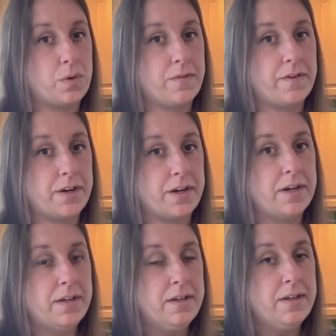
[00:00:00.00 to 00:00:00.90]
over
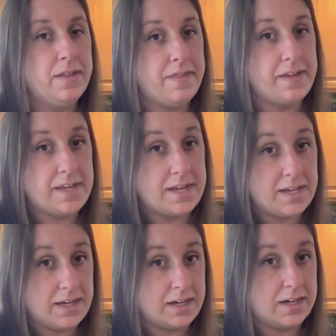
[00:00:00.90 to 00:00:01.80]
the
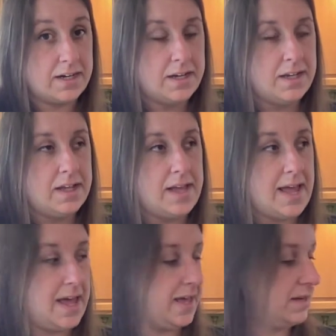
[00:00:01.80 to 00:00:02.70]
year.
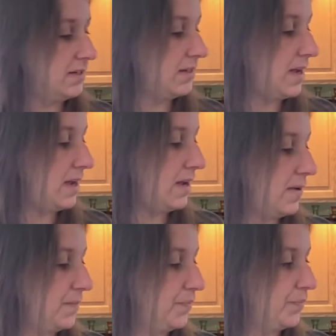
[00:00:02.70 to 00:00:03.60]
And
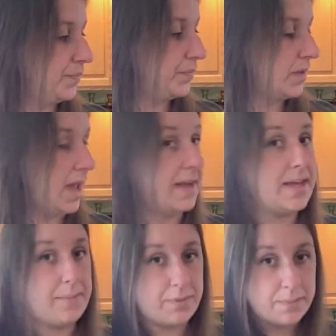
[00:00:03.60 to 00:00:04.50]
I
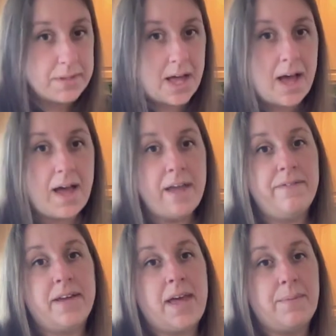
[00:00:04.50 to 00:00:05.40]
kept them
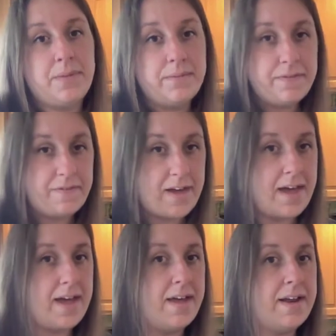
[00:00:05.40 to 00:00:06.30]
alive, I kept them
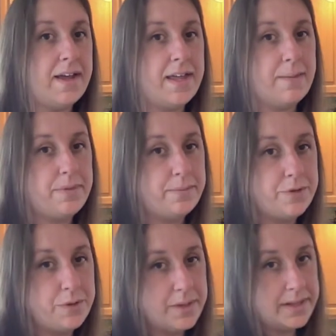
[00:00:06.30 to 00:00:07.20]
fed, I kept them
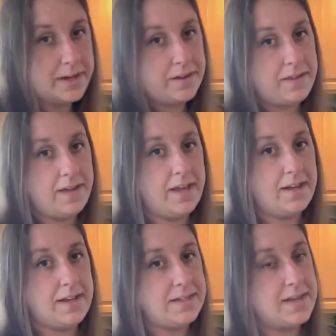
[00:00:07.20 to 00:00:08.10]
doing their
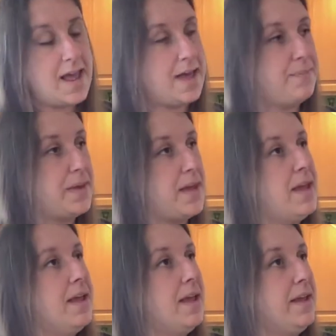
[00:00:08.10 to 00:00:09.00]
thing, nice and
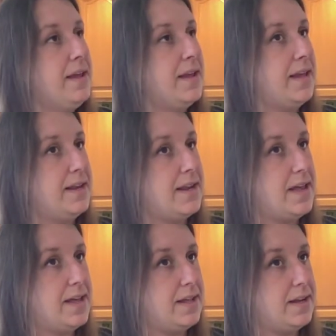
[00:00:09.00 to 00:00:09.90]
happy. And
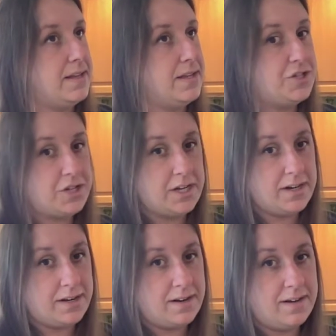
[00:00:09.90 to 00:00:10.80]
then this
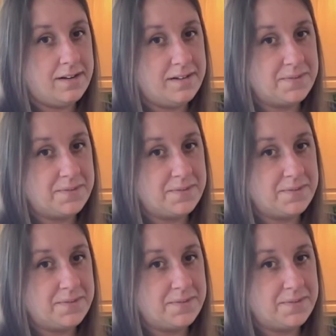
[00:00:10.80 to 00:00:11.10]
year,